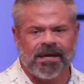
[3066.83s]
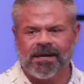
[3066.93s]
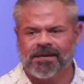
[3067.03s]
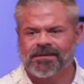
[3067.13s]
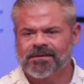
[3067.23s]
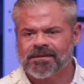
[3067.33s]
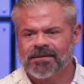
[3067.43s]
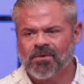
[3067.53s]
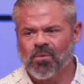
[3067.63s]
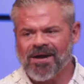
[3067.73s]
Sunday,
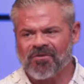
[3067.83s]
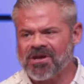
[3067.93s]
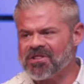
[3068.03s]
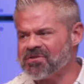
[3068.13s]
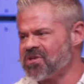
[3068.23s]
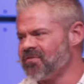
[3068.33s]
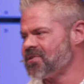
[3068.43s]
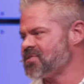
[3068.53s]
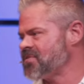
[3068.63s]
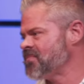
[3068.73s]
we're having our healing
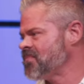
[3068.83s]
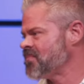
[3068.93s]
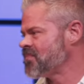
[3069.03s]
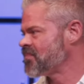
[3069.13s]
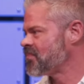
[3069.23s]
service.